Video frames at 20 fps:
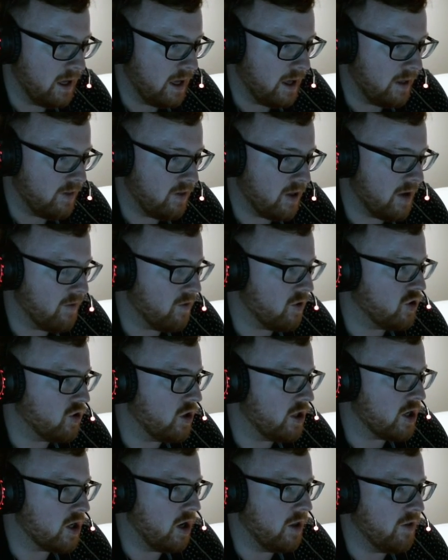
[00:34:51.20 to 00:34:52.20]
Thank you for enjoying the
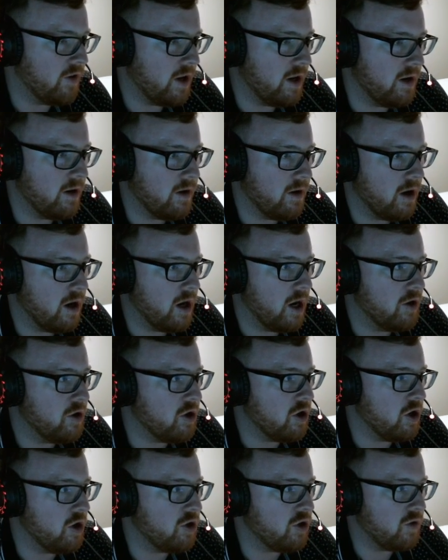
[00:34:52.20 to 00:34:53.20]
content. New
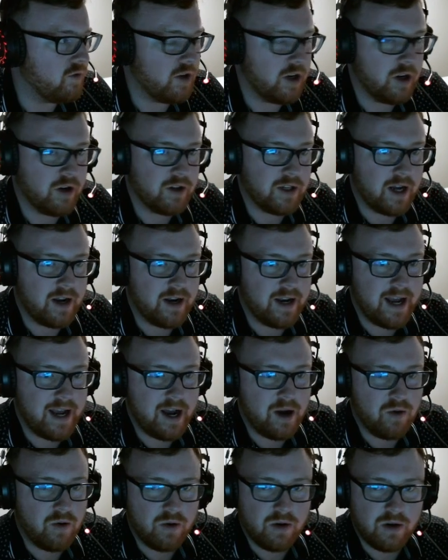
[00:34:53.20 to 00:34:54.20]
YouTube videos out
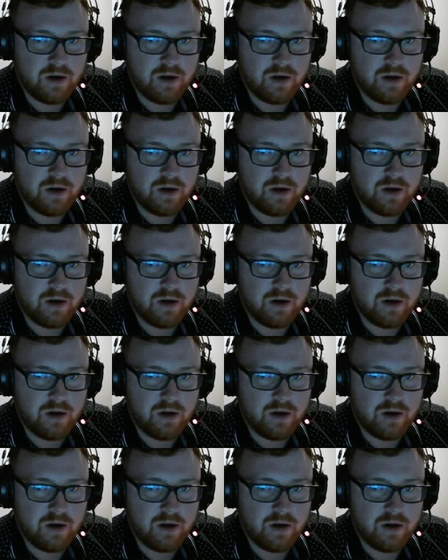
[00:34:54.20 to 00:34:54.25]
now.